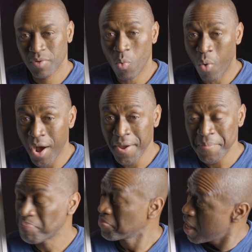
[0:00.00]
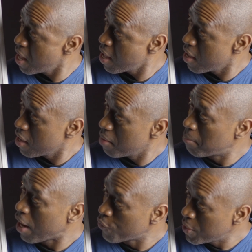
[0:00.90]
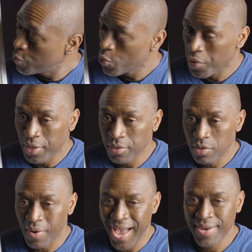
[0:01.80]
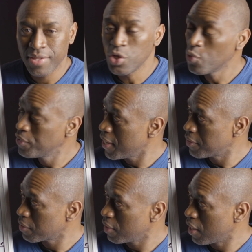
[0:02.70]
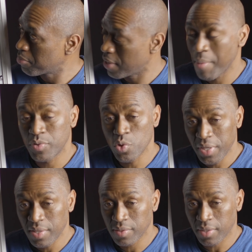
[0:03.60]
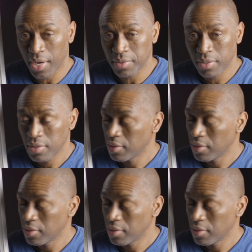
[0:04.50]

Why? By redoing it, you're adding new data and perhaps new insight